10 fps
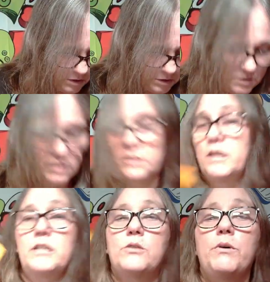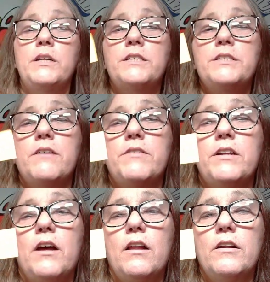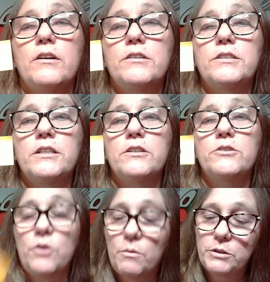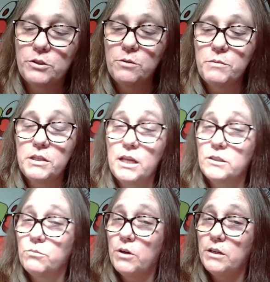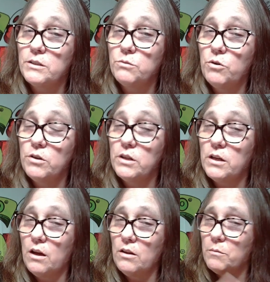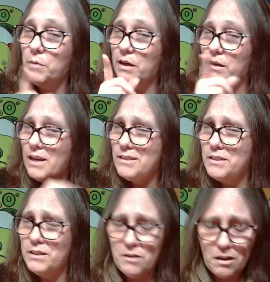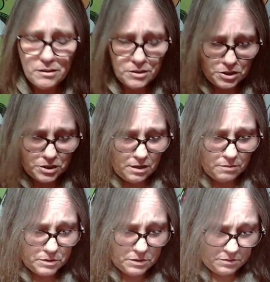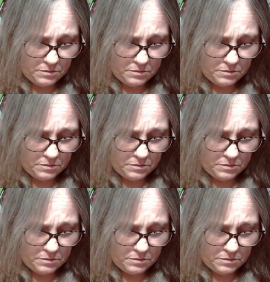There is a $27 sticker, so I'm assuming that's what it's worth, and I only paid $18 shipped.